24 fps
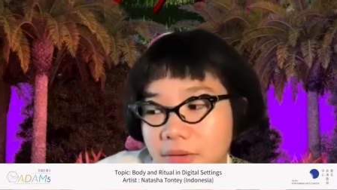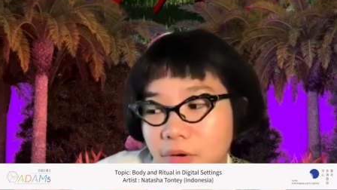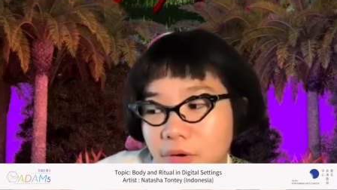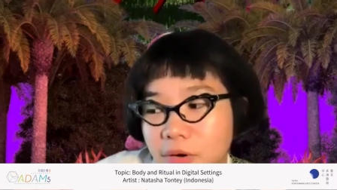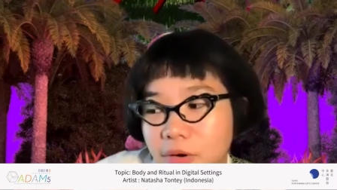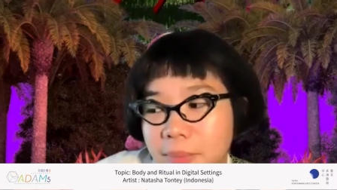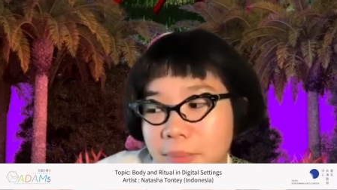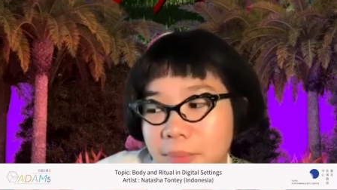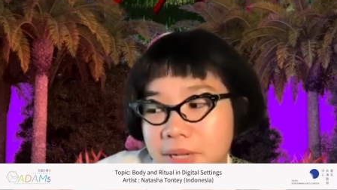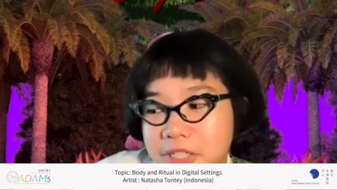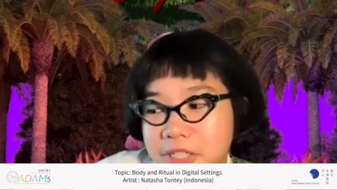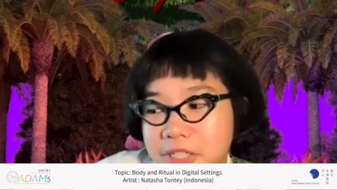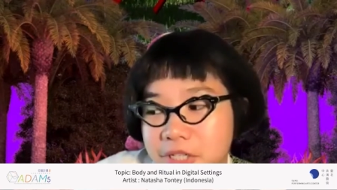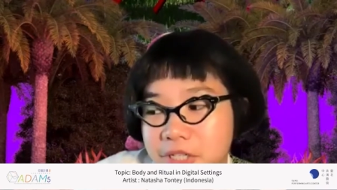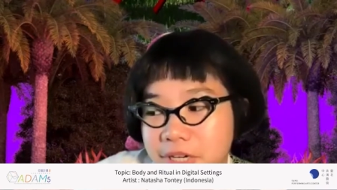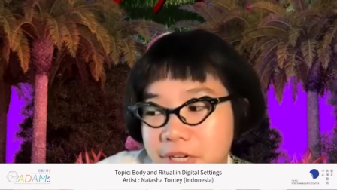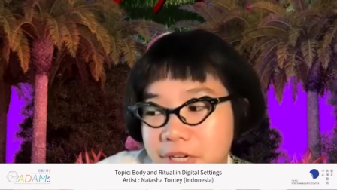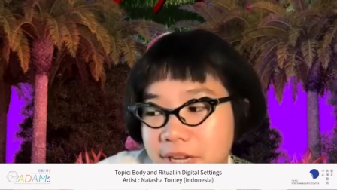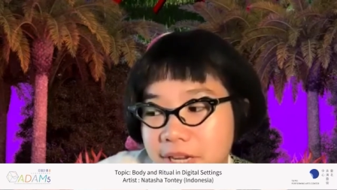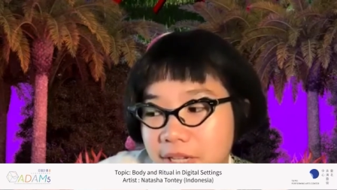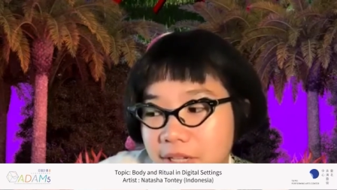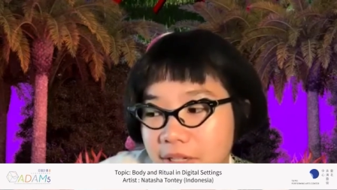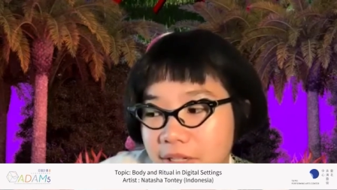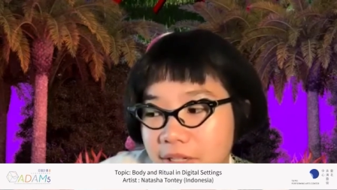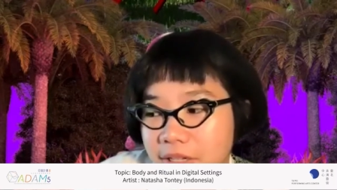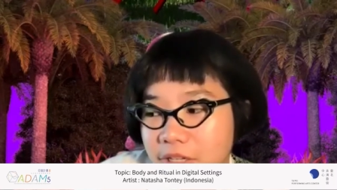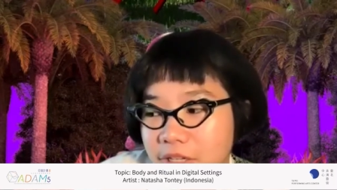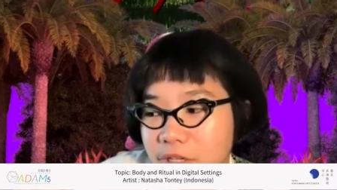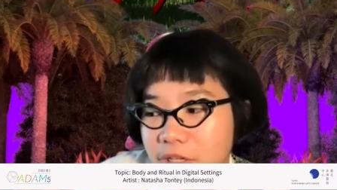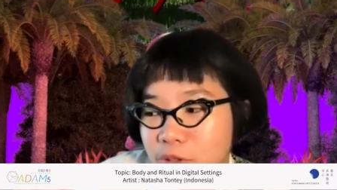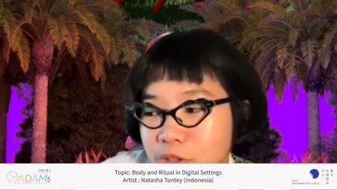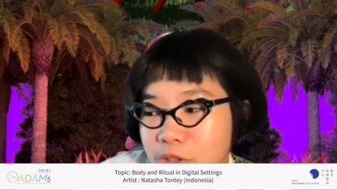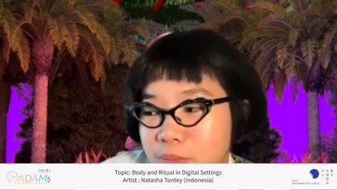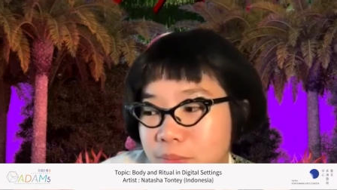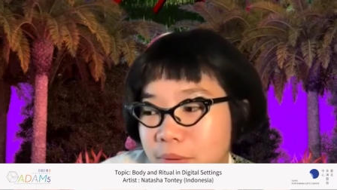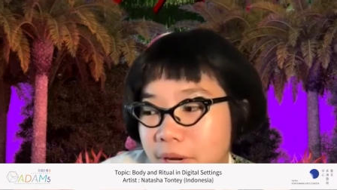or material
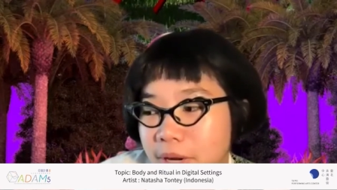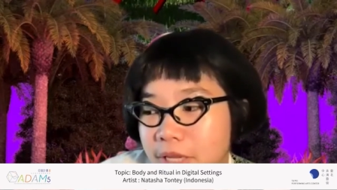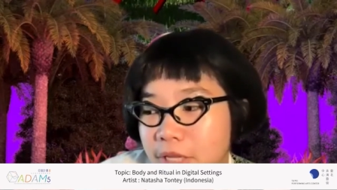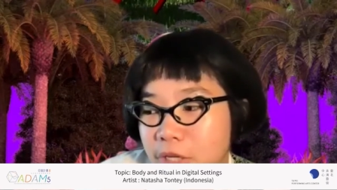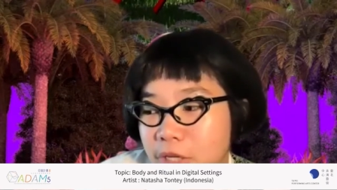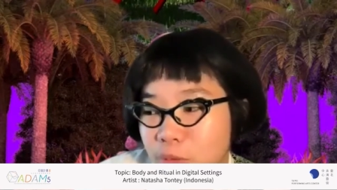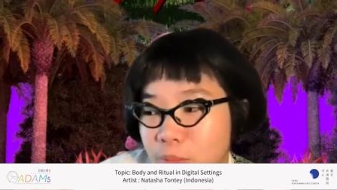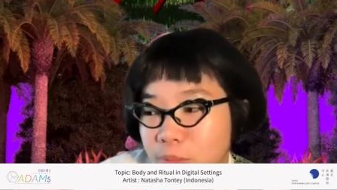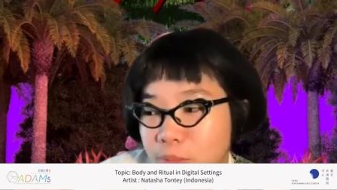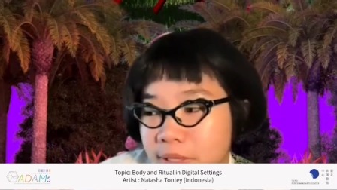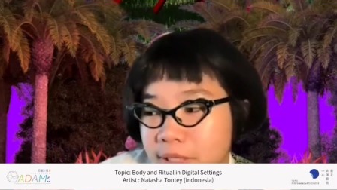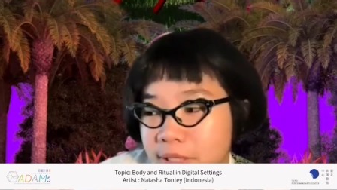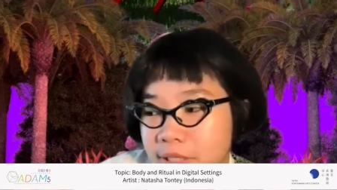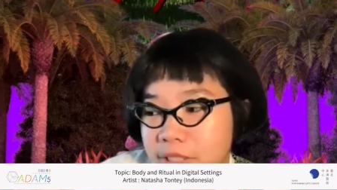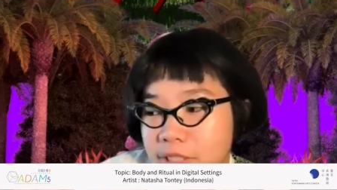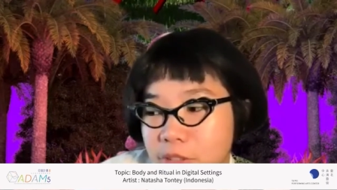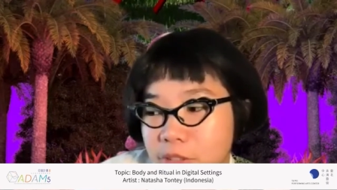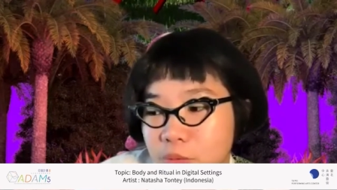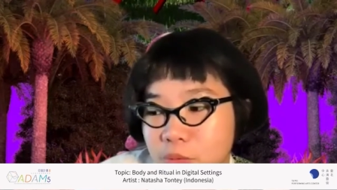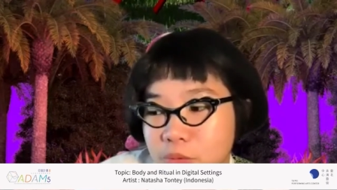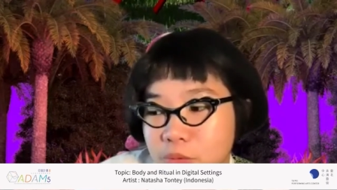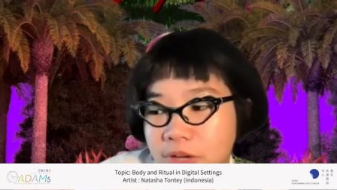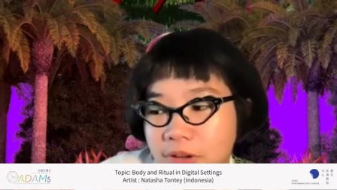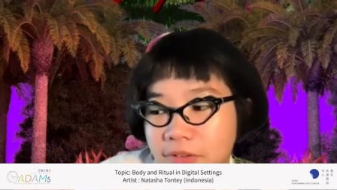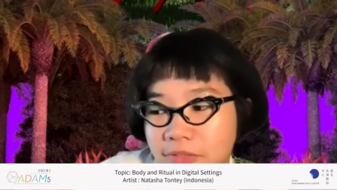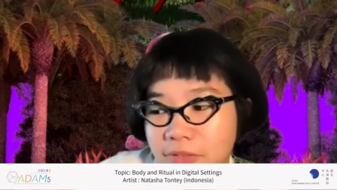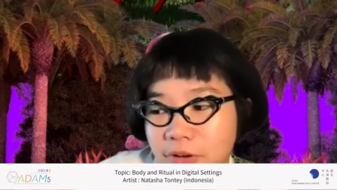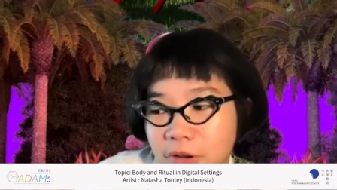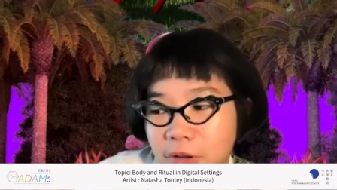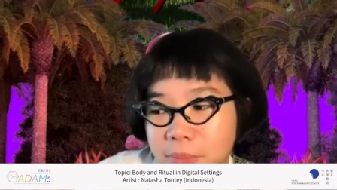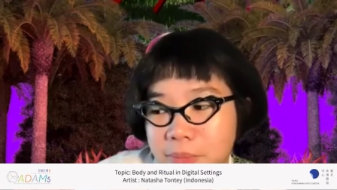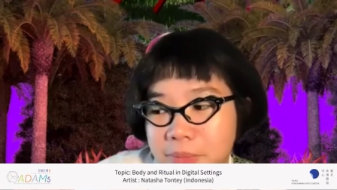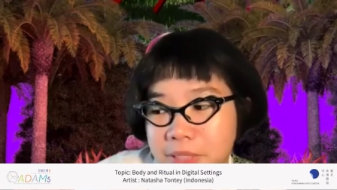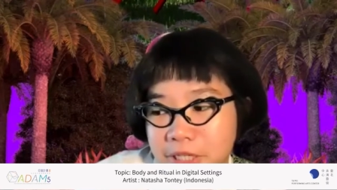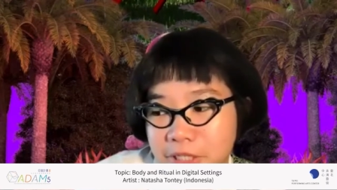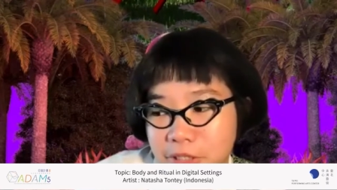used by humans to
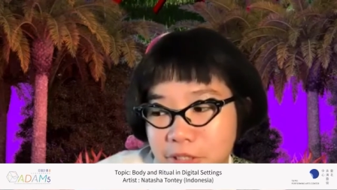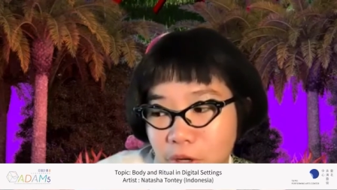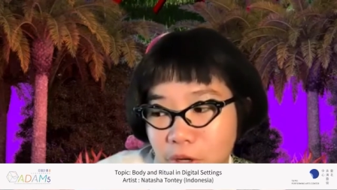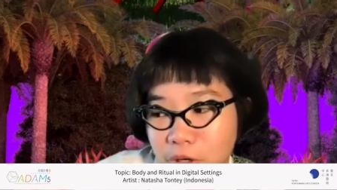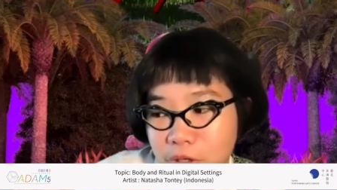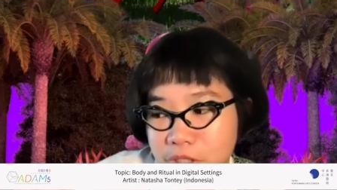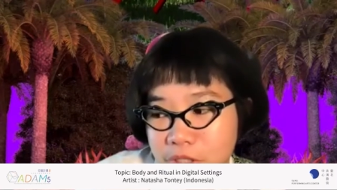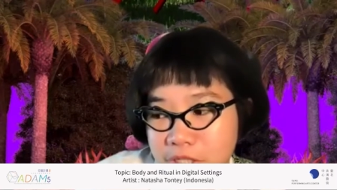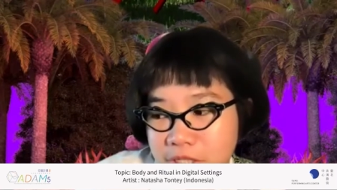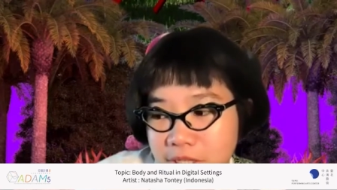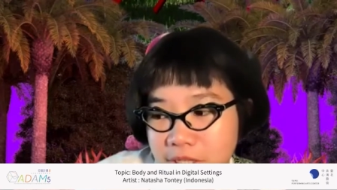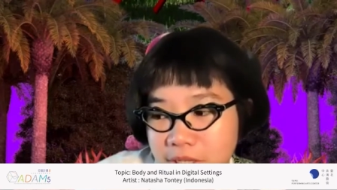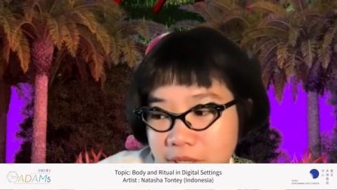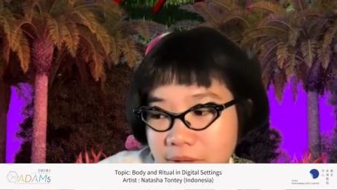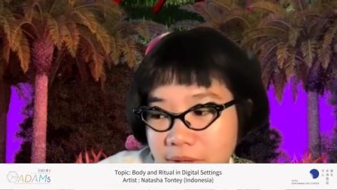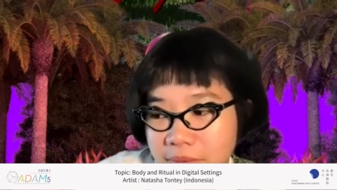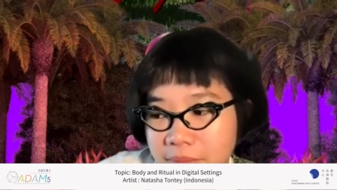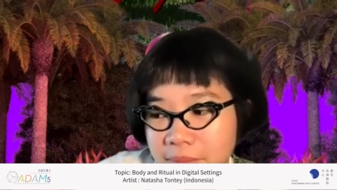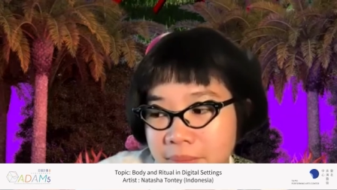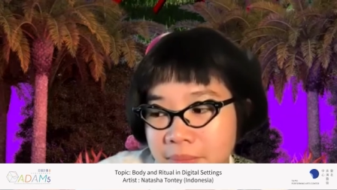develop technology,